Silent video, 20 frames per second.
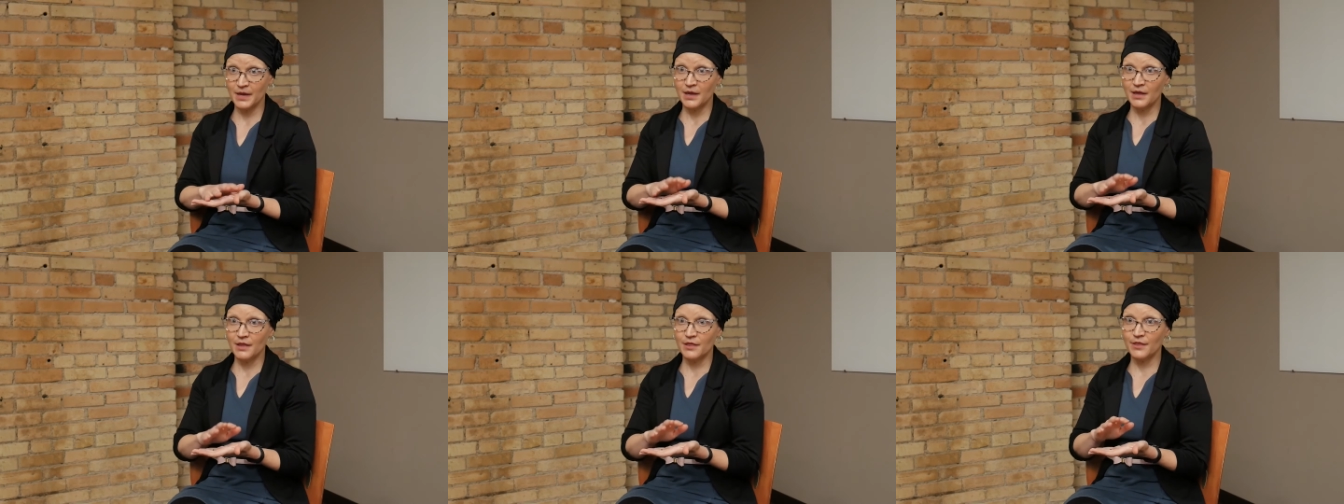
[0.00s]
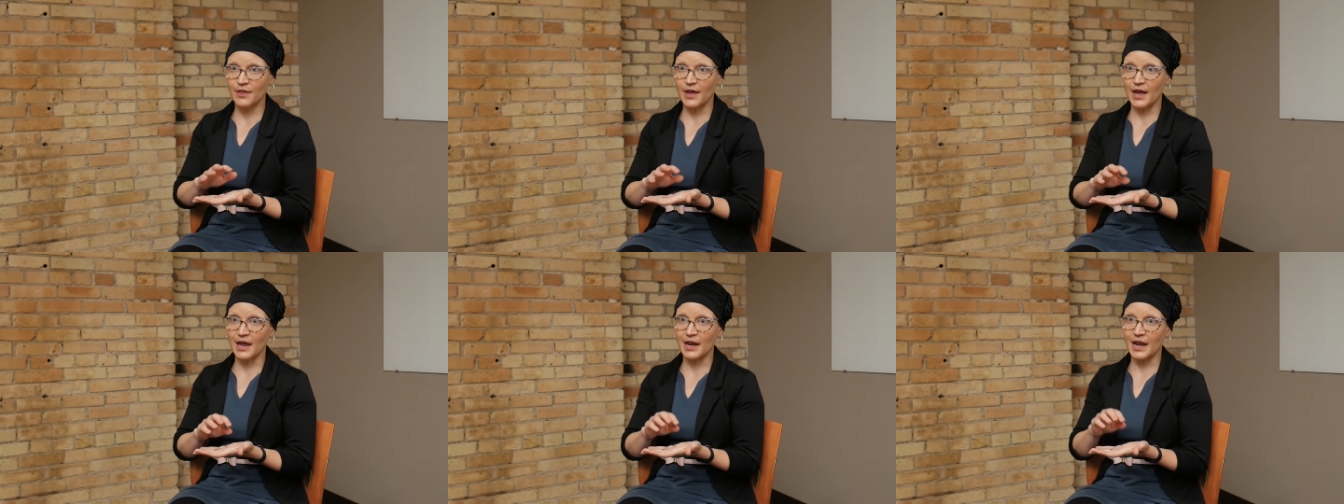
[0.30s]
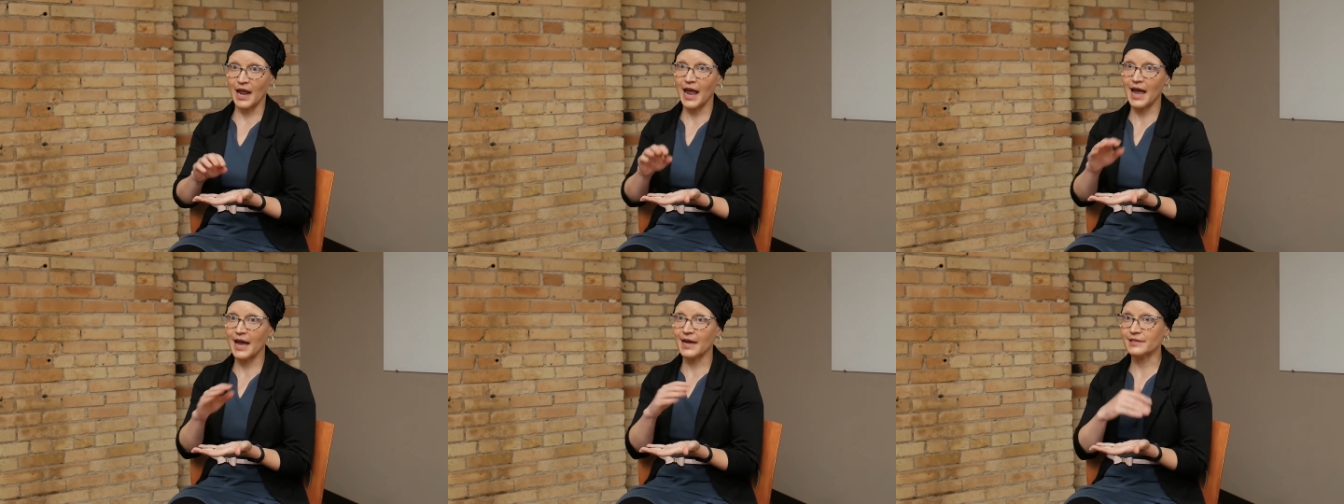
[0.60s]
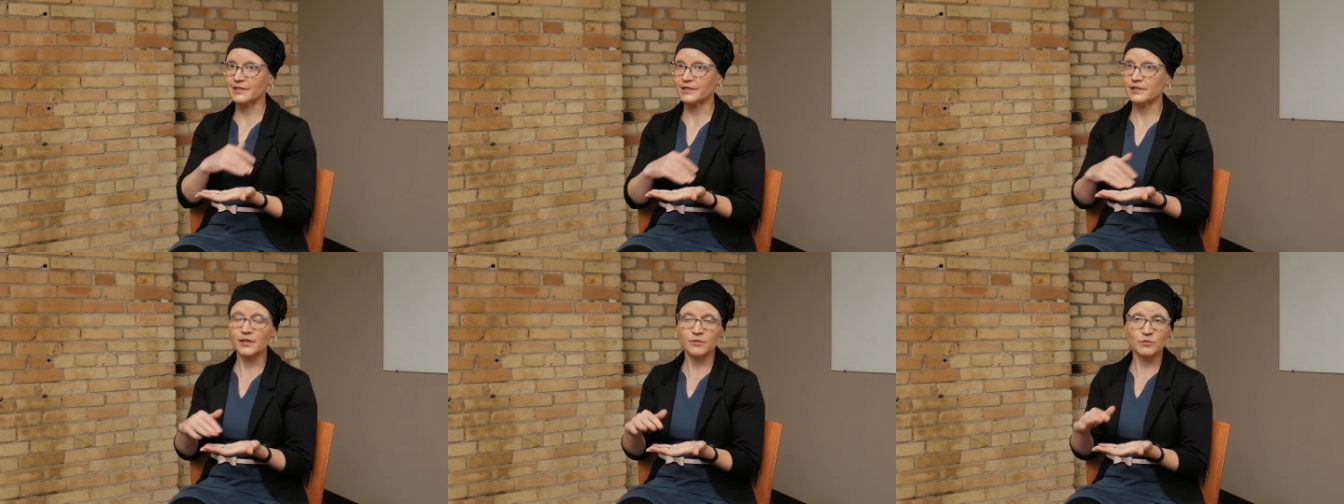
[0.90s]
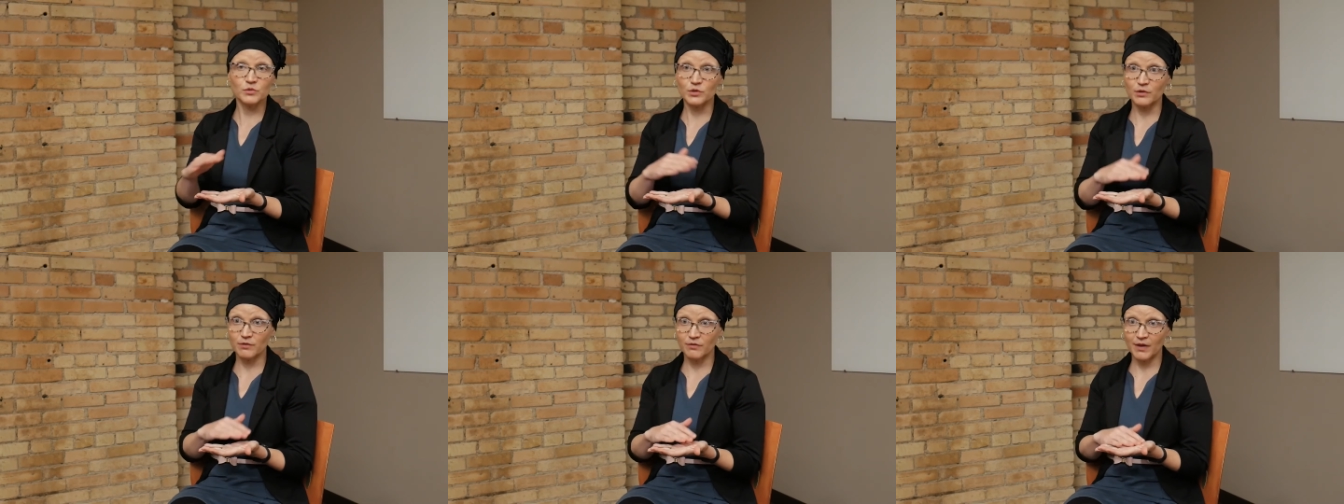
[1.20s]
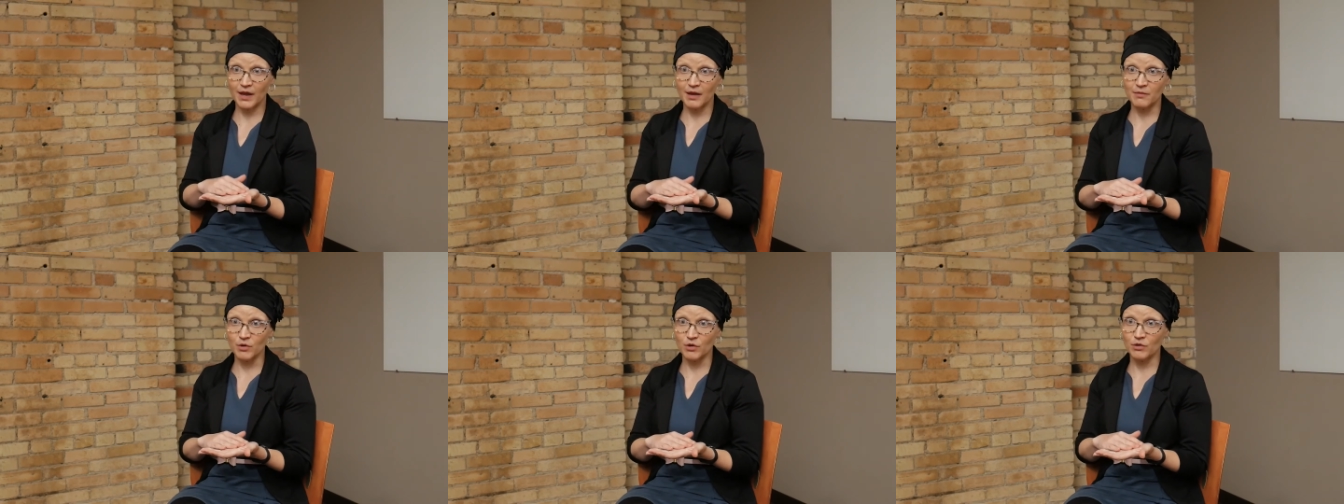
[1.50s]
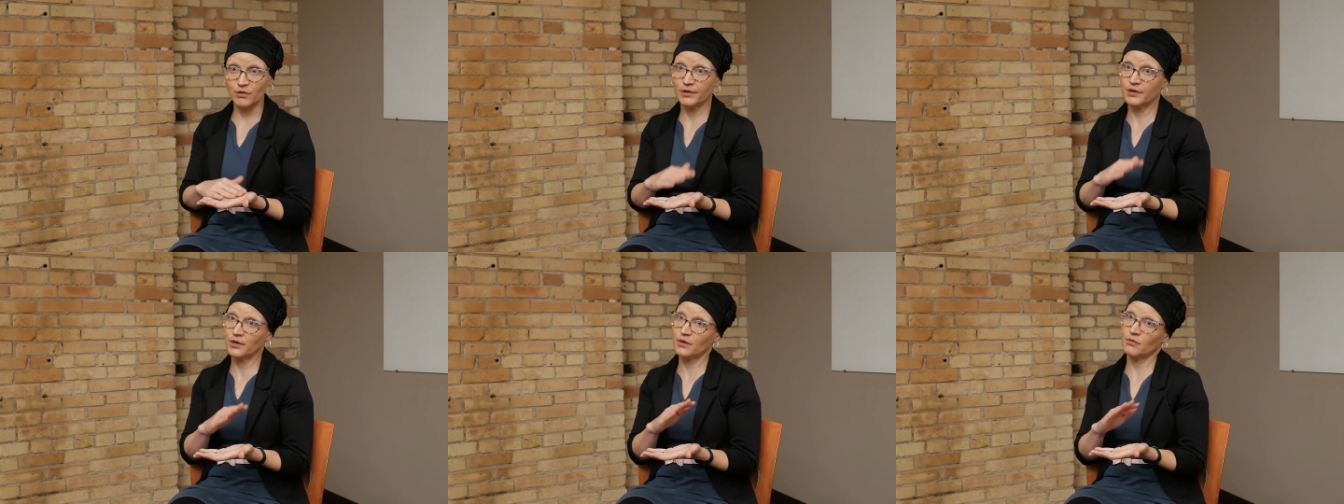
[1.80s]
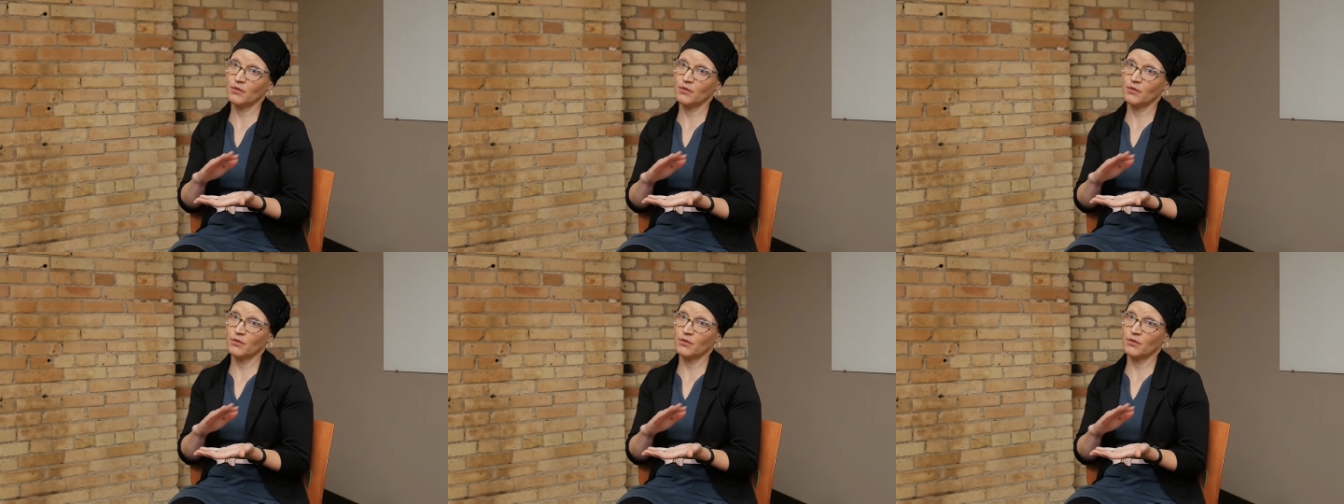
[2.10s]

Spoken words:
that has some sort of chemical in it,